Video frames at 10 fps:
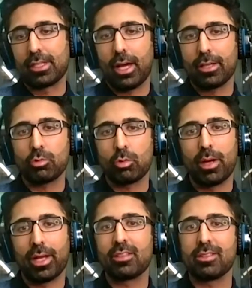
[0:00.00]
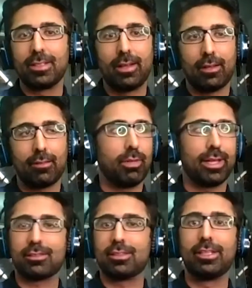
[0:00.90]
guys who are buying C type,
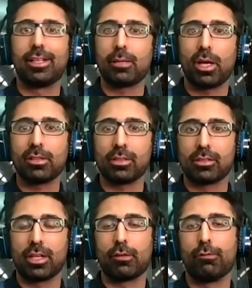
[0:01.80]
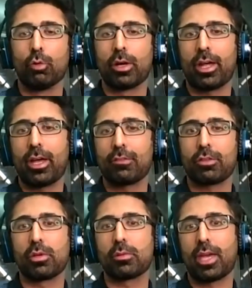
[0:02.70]
like C type assets at four and a half,
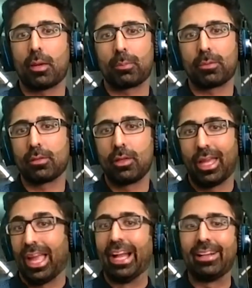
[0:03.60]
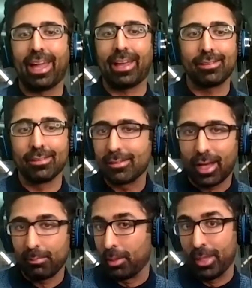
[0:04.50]
three caps in Texas.
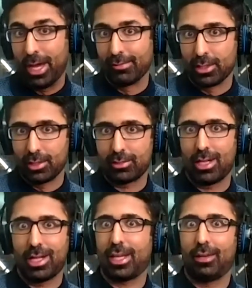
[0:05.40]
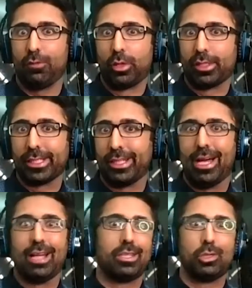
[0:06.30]
I'm, I'm not even just not California,
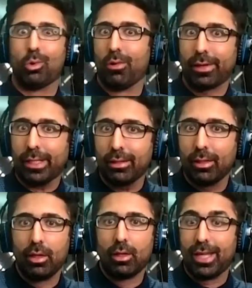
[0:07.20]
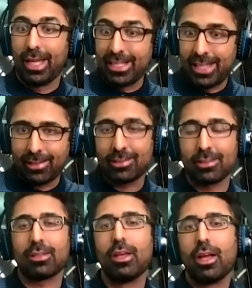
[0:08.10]
not New York, in
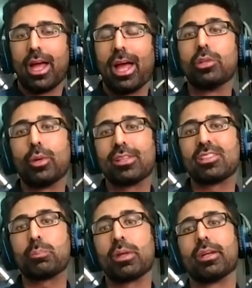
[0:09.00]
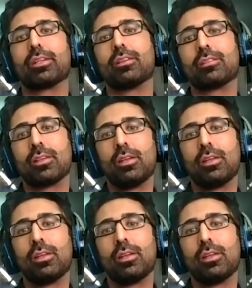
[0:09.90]
Texas. And the way they spin it is